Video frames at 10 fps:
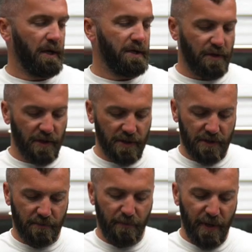So
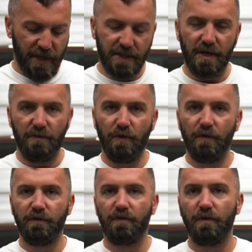this piston
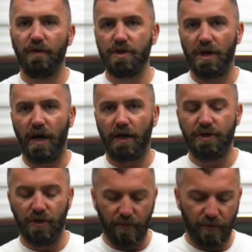moves through the shock
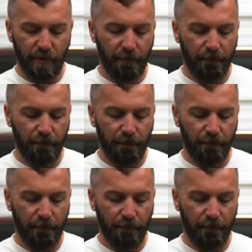tube,